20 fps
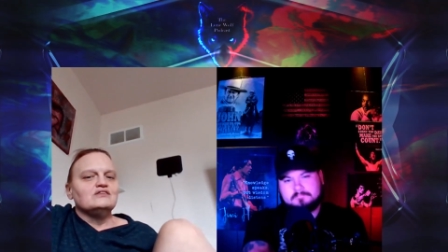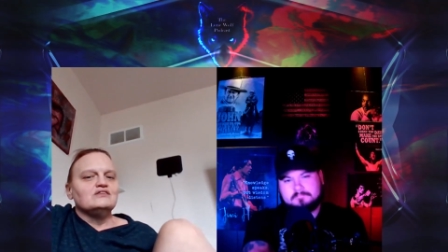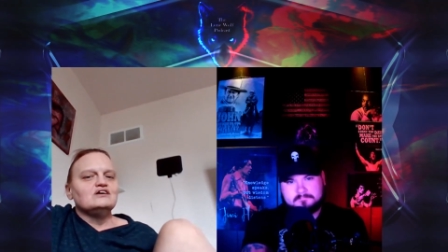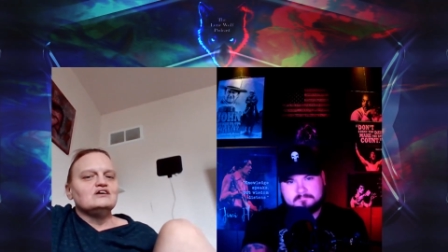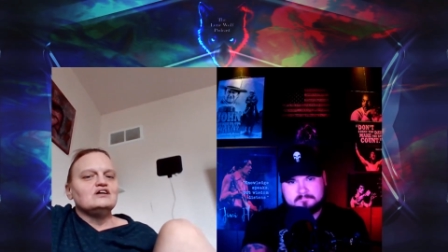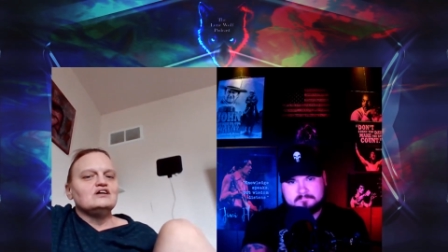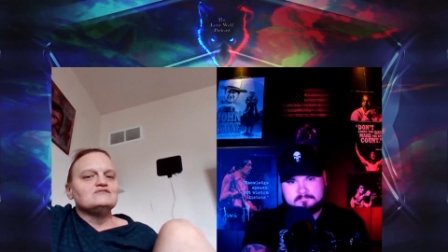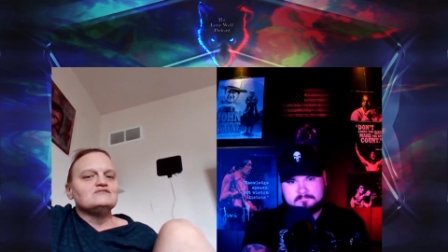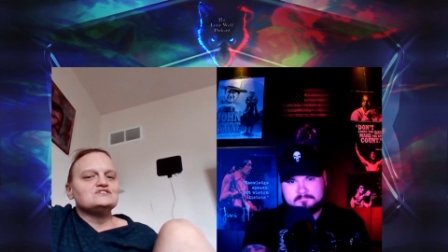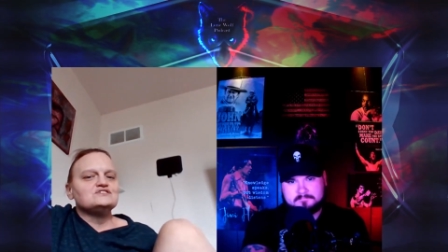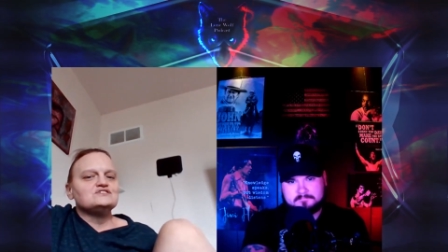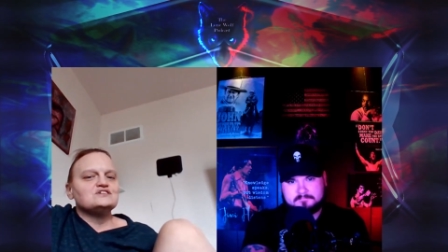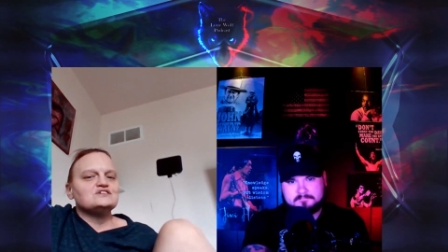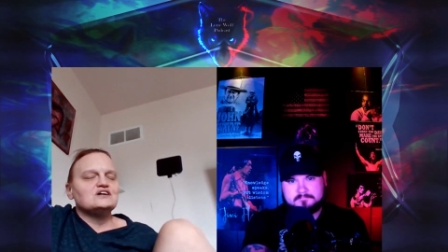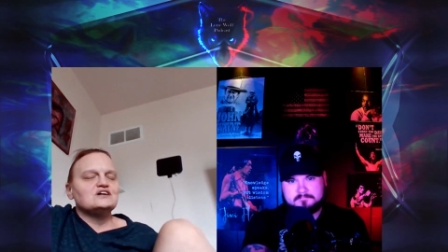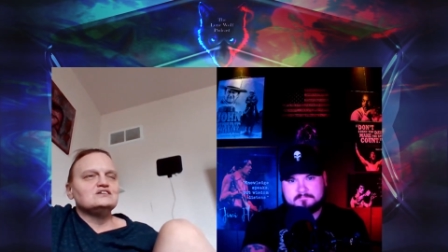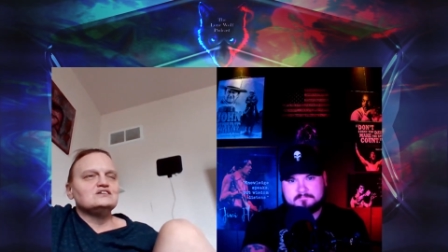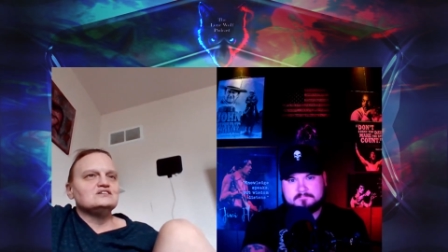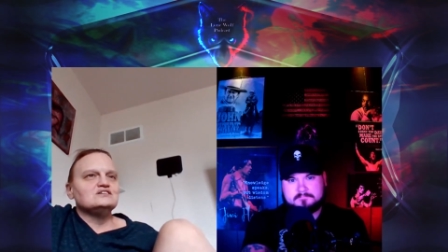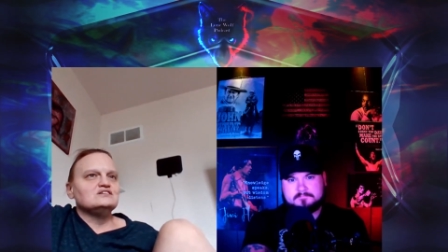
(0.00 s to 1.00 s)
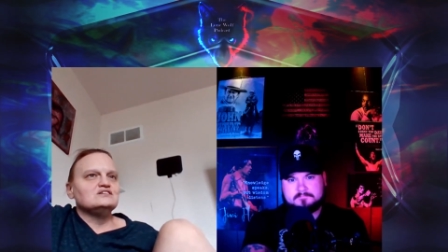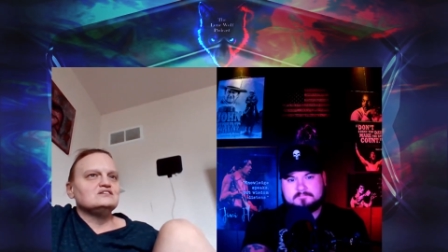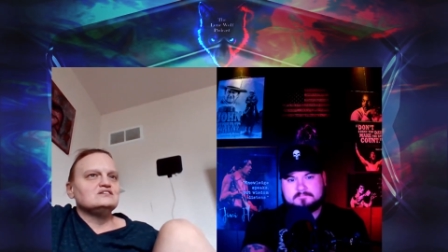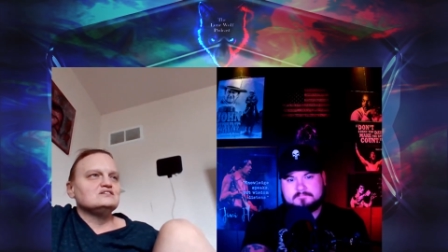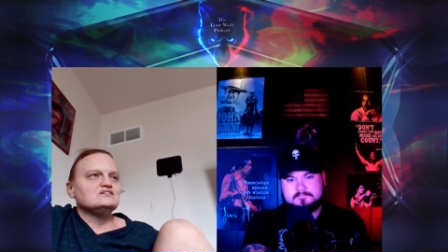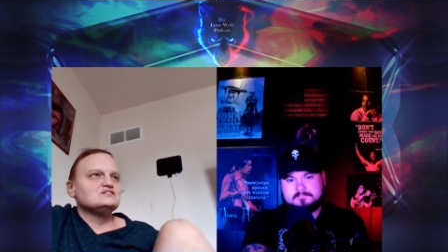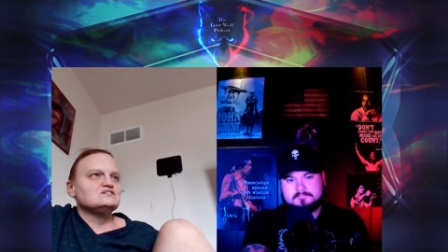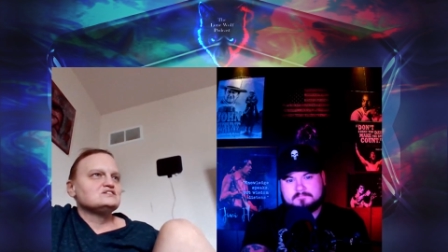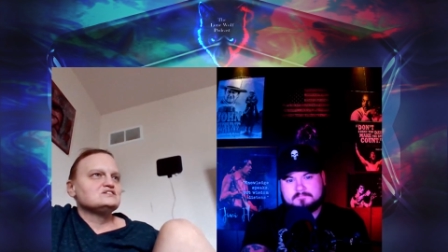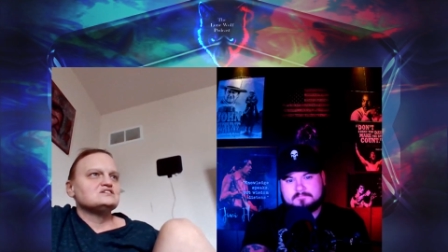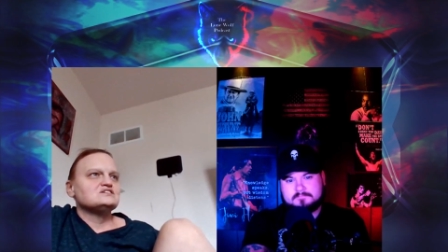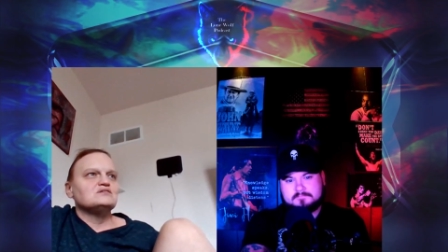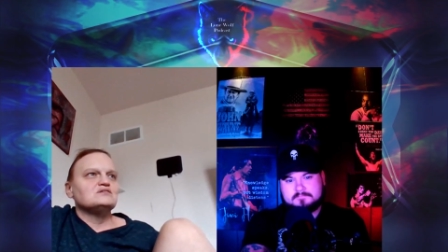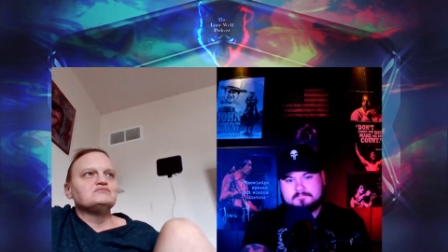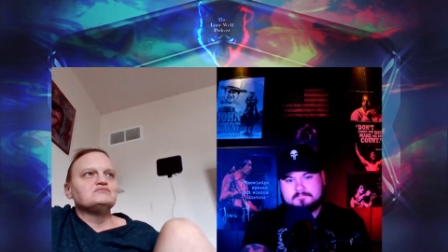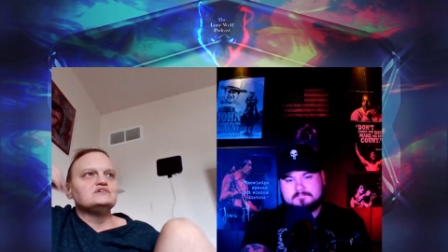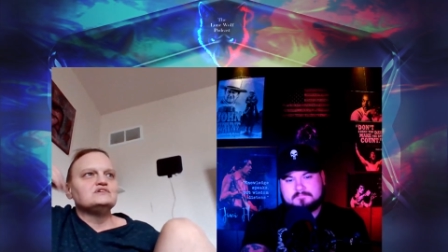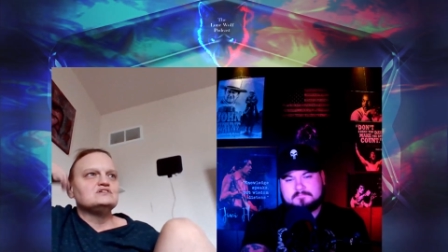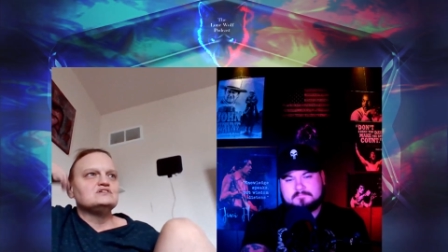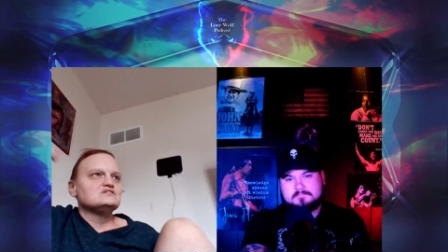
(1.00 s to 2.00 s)
And then all of a sudden,
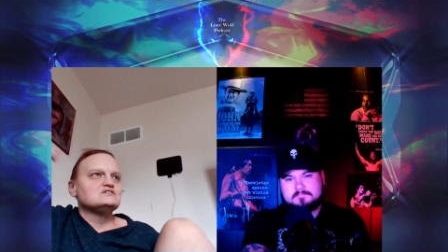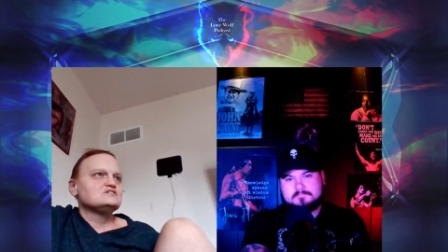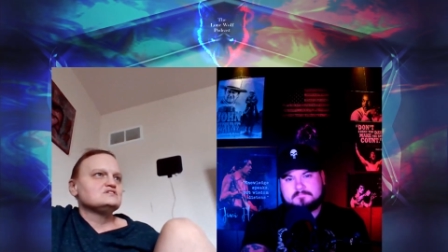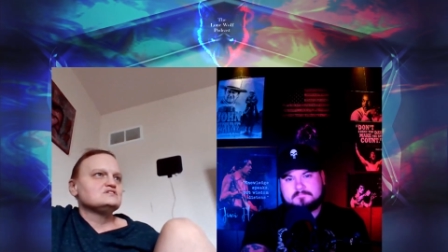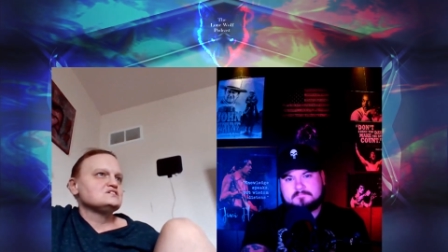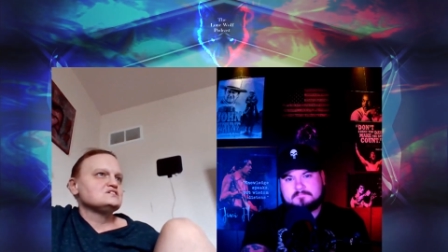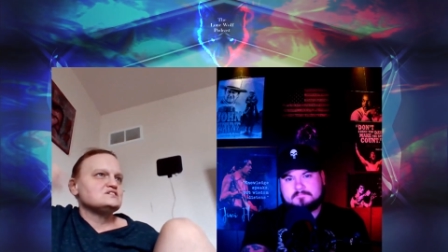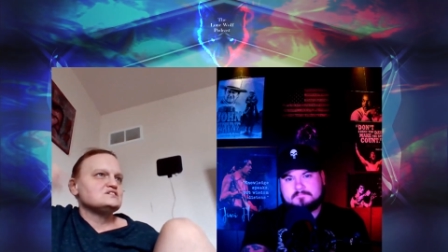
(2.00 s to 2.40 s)
something